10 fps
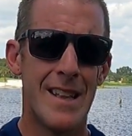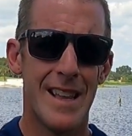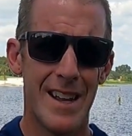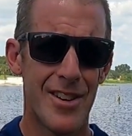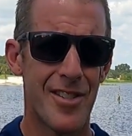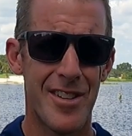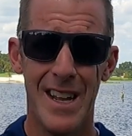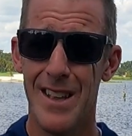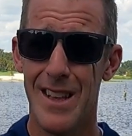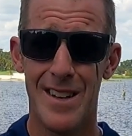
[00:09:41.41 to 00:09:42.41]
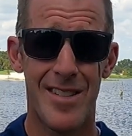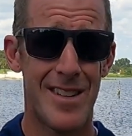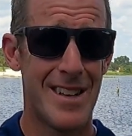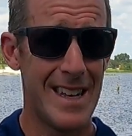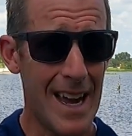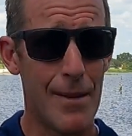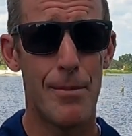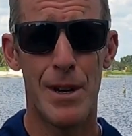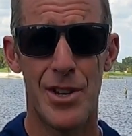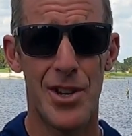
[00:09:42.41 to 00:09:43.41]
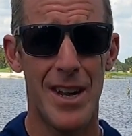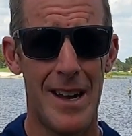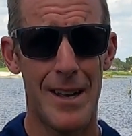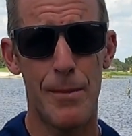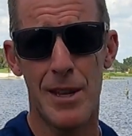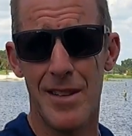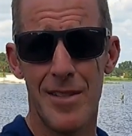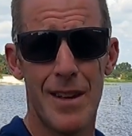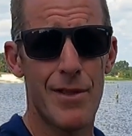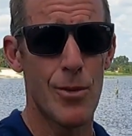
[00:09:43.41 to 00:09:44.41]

they understand that's not much time because you have